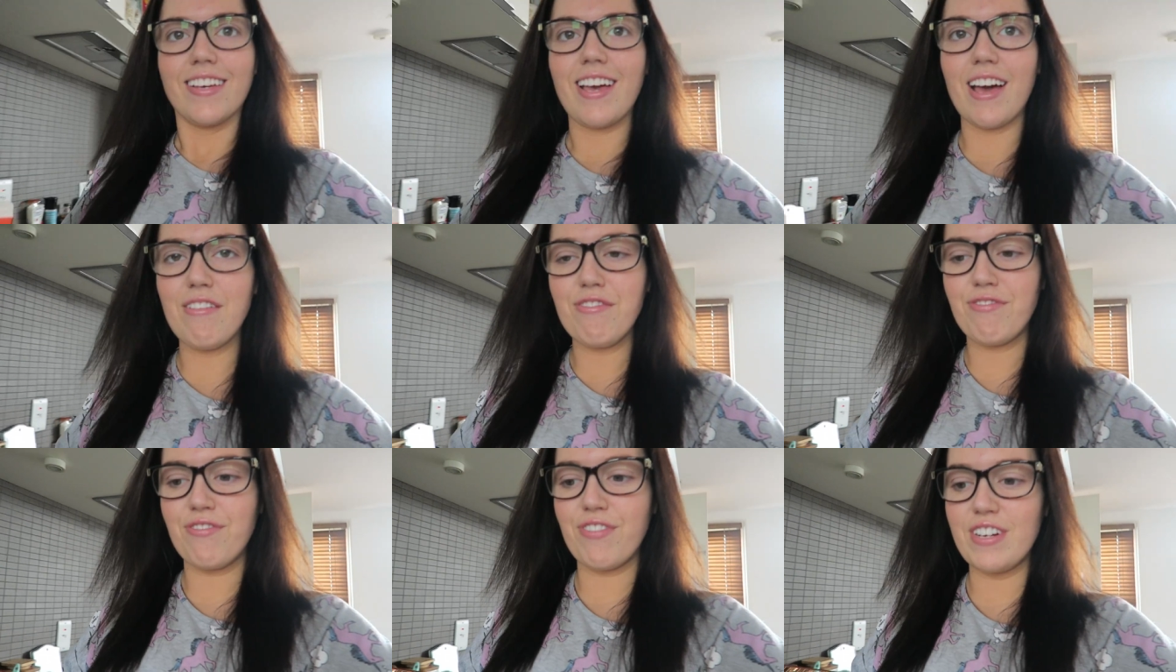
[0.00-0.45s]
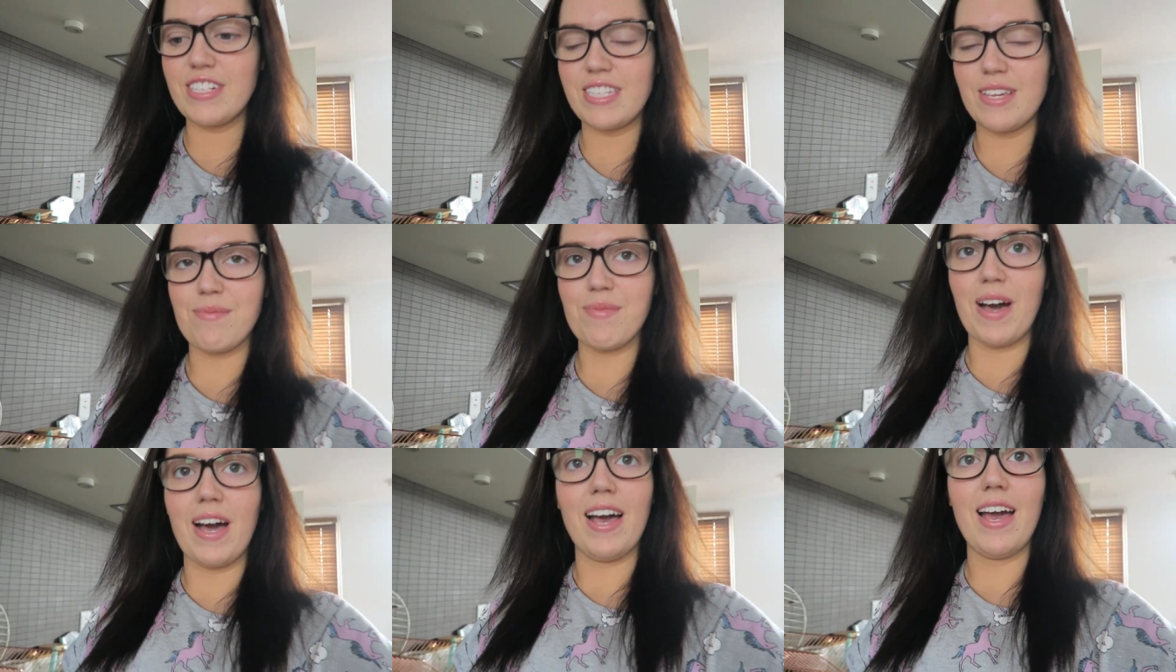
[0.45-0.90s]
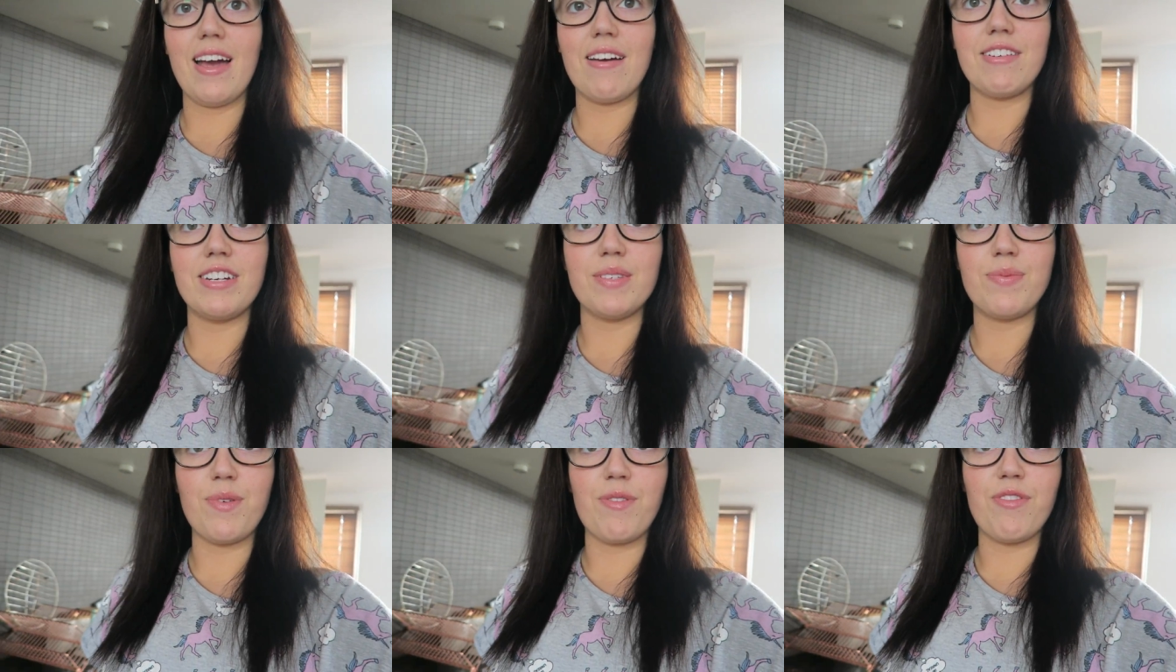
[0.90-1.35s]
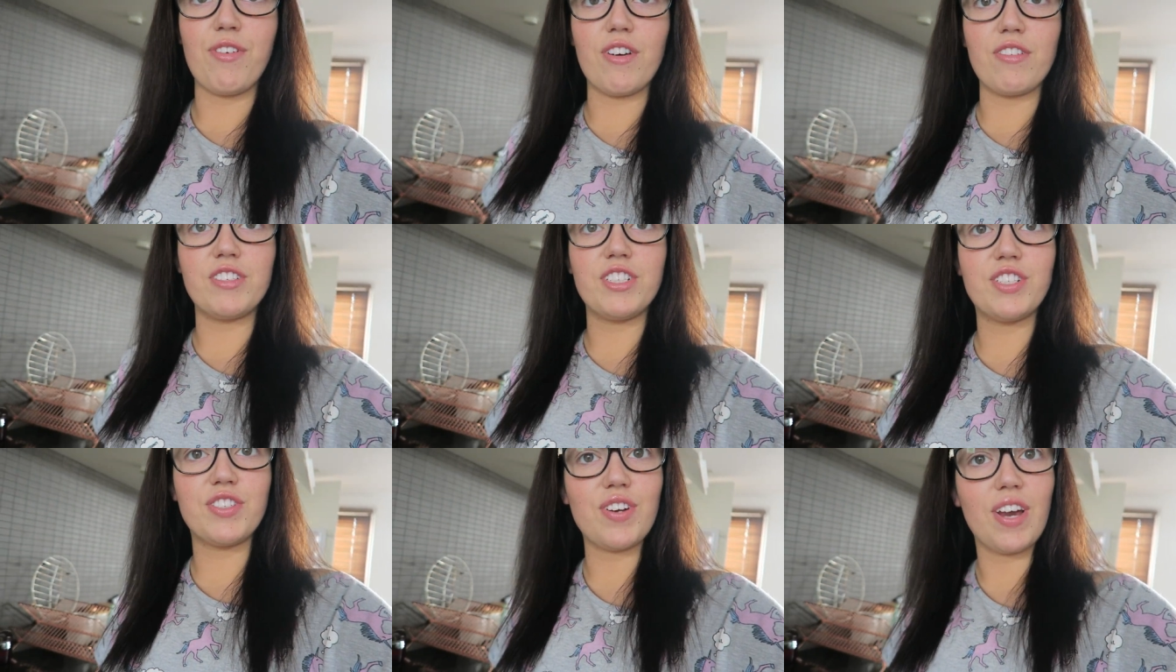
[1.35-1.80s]
Look how frizzy my hair is before
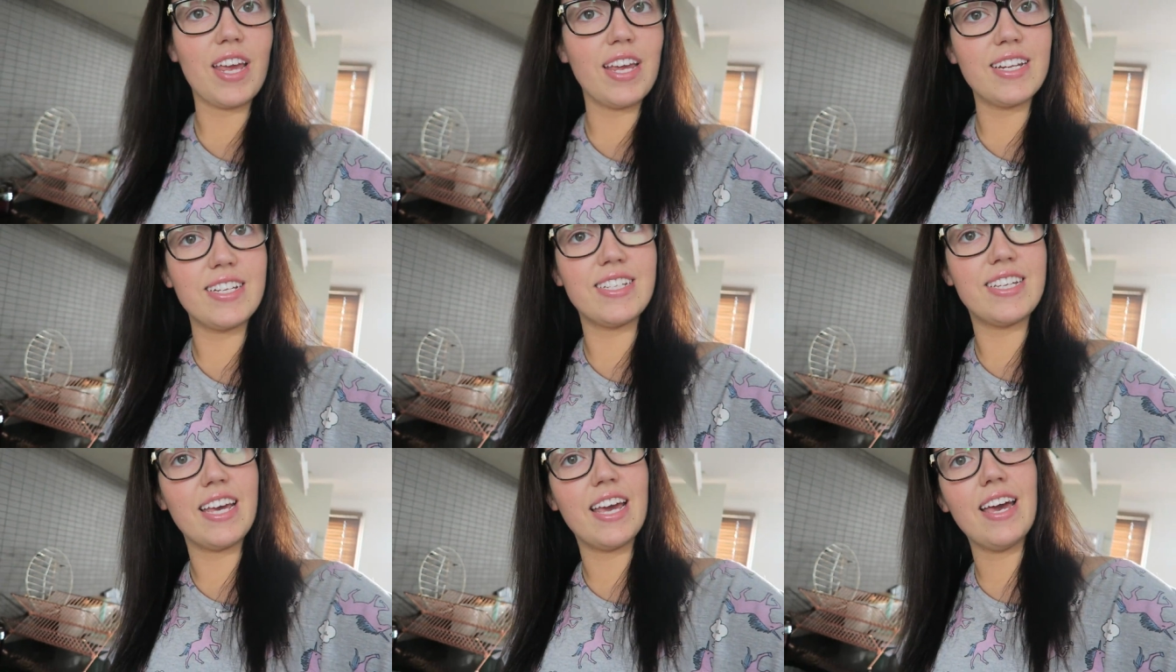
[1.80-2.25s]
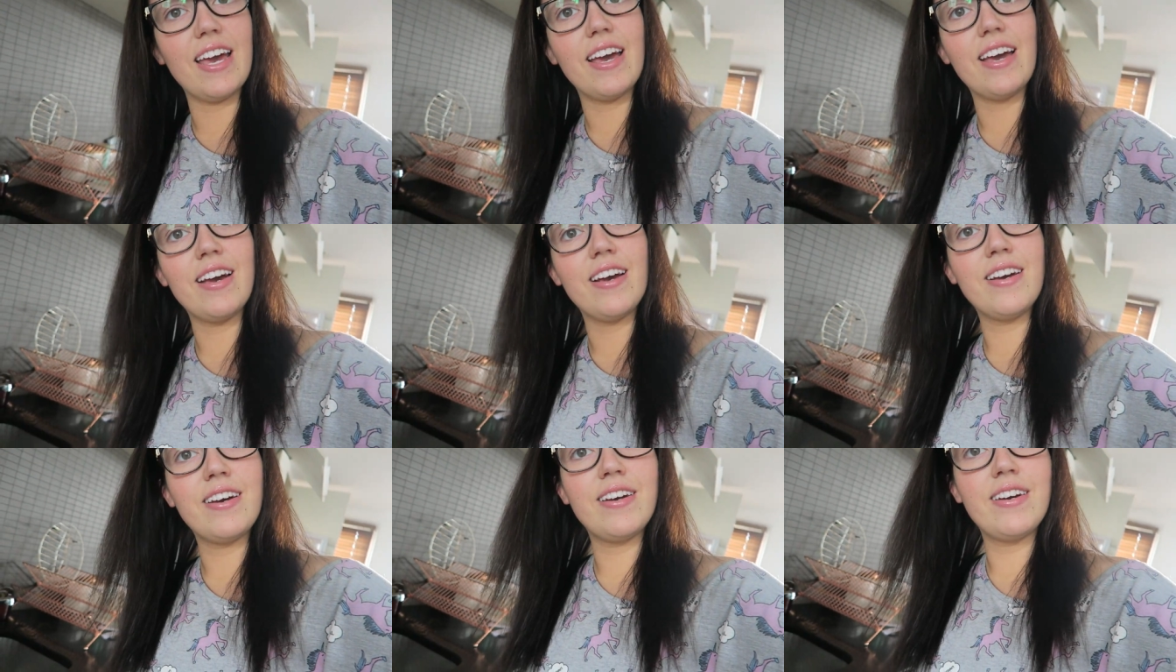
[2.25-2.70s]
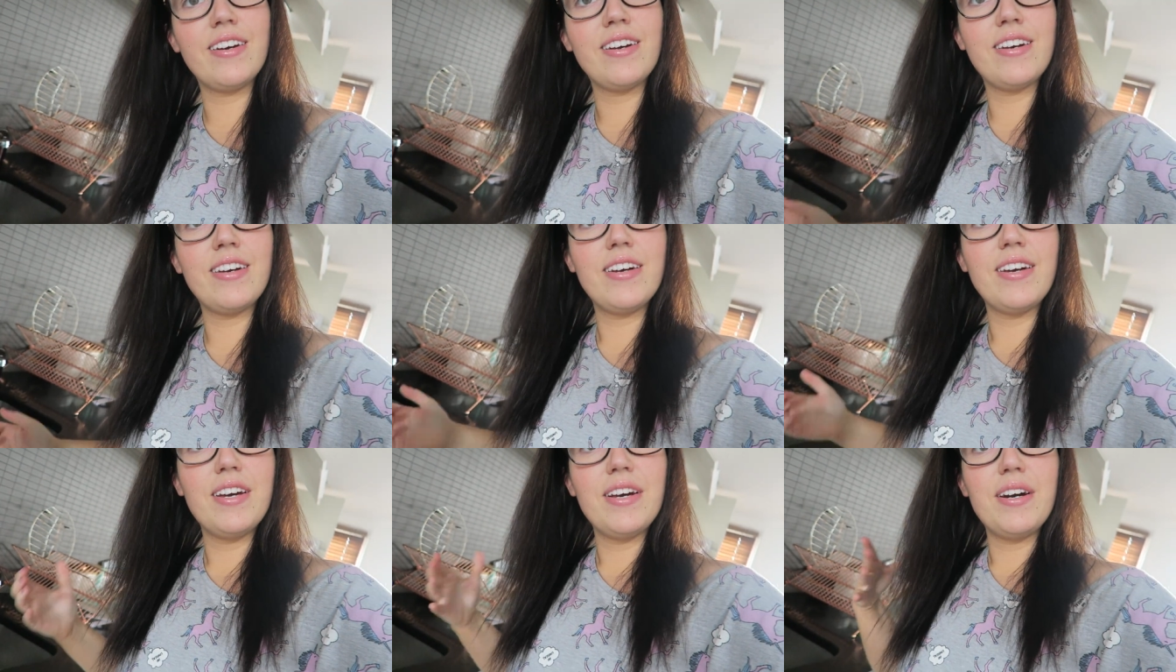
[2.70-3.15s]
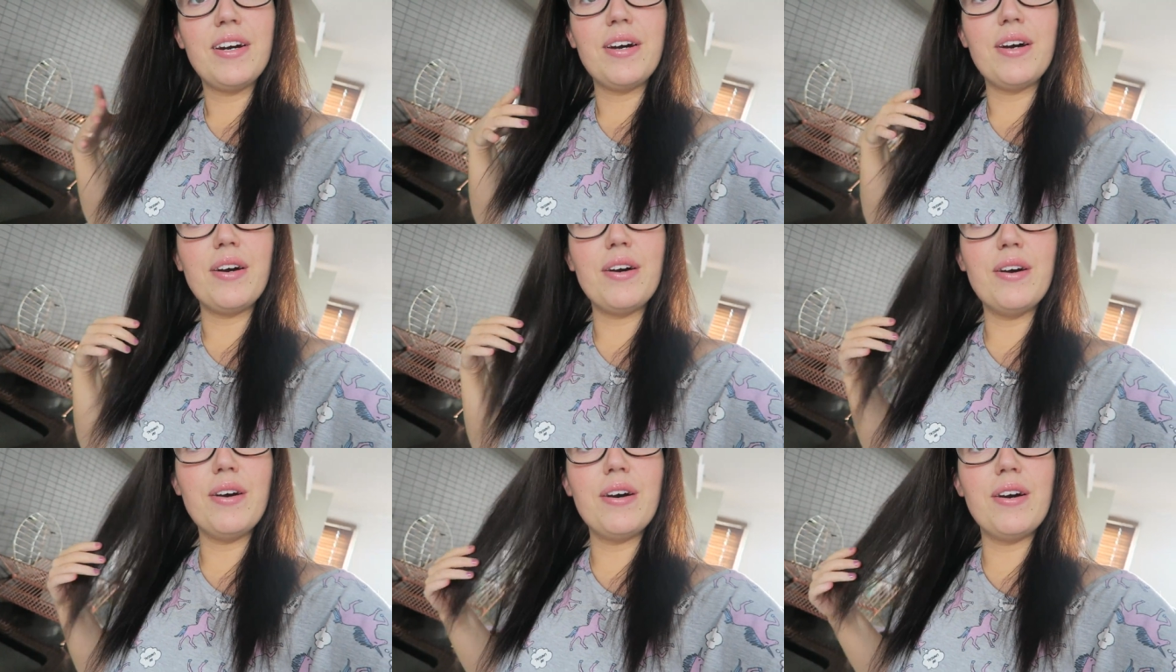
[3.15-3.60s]
I've straightened it.
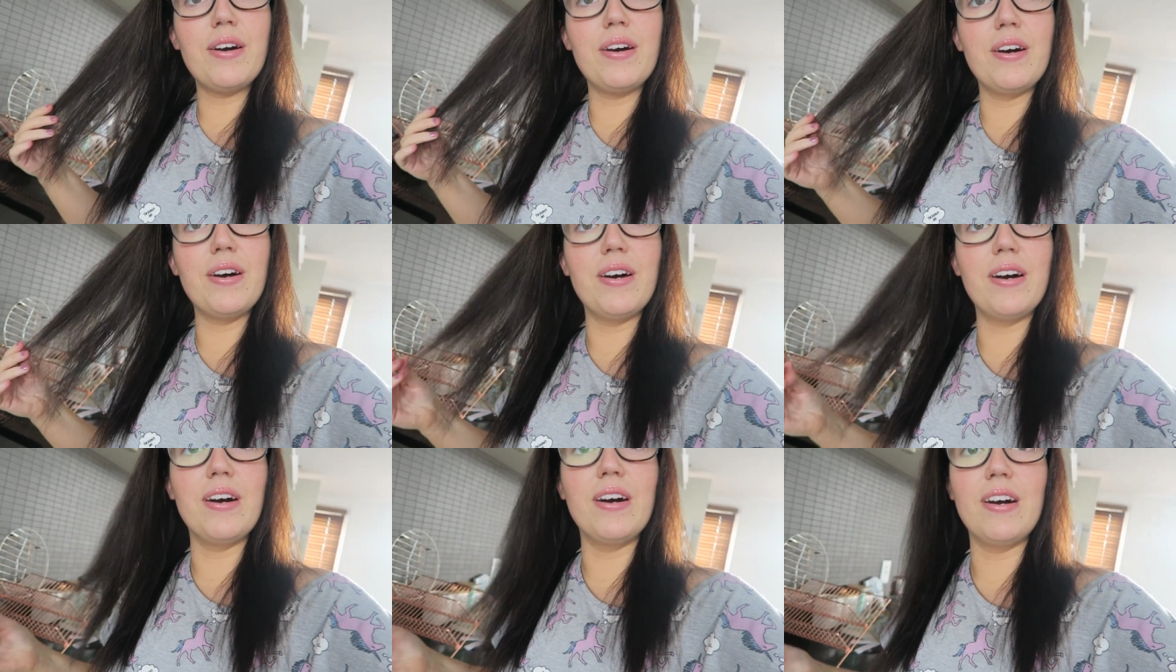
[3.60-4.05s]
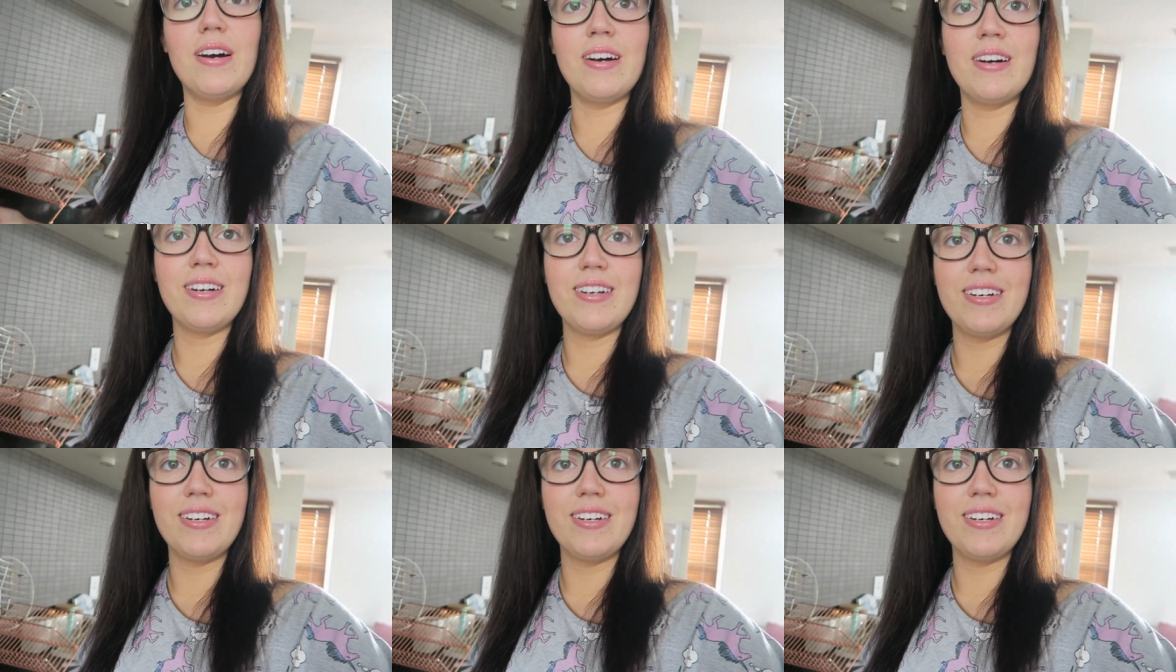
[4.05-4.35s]
Ugh.